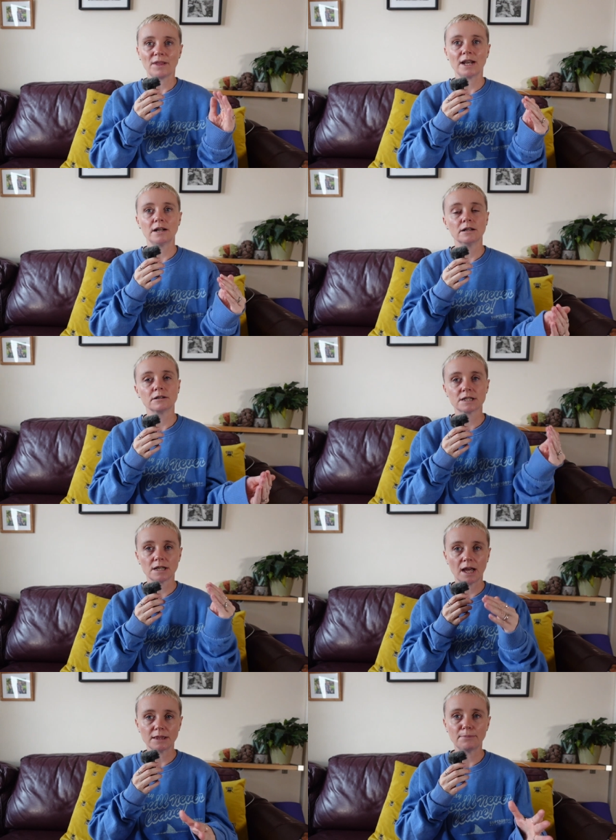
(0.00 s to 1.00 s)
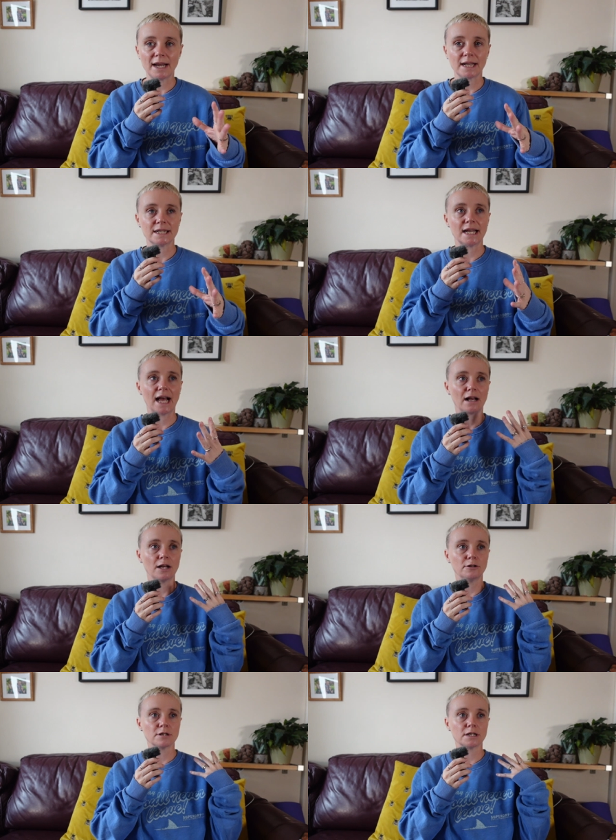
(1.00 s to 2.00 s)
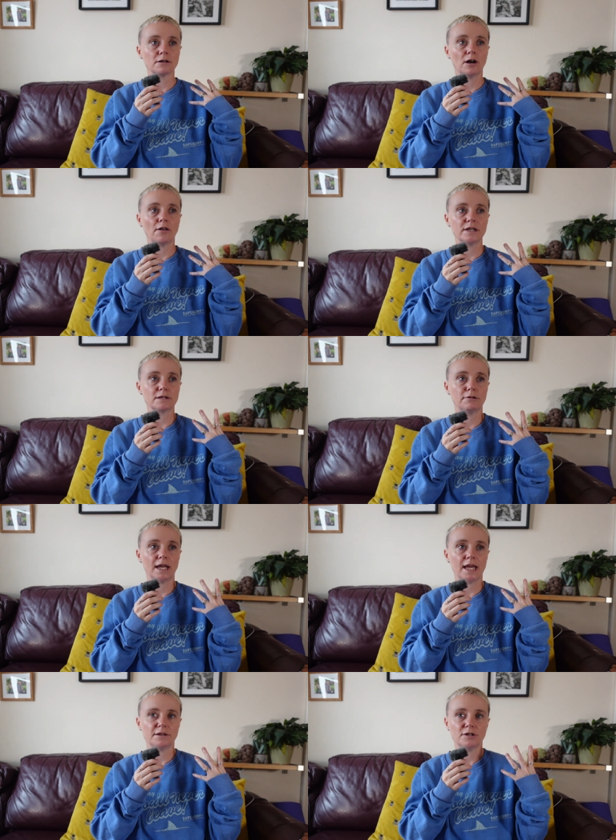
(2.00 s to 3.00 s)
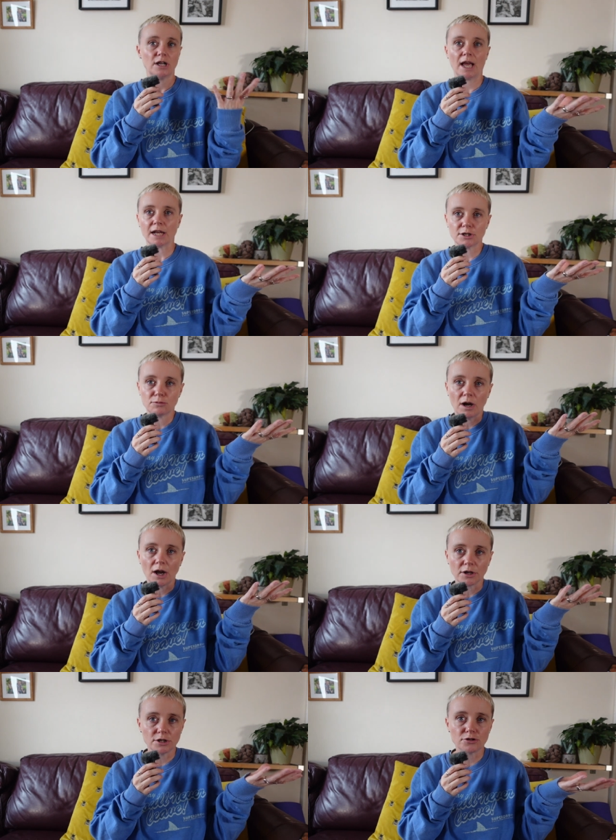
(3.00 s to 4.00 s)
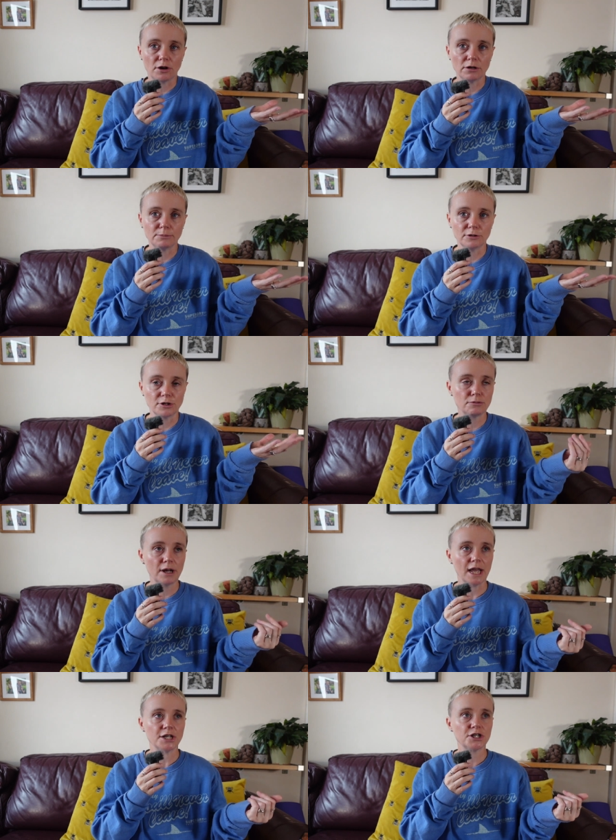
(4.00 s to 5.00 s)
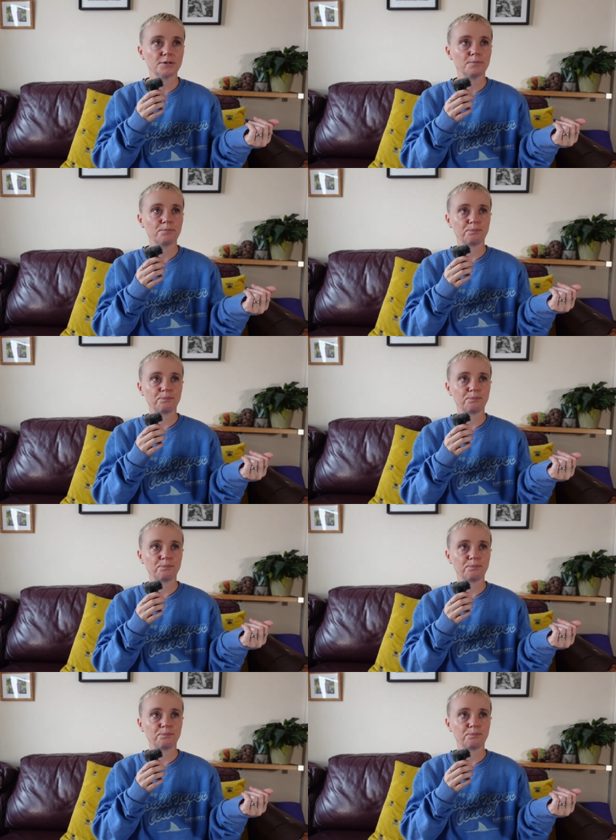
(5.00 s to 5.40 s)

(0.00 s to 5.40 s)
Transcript: And alongside the panic attack, I also got this weird, like uncontrollable twitch.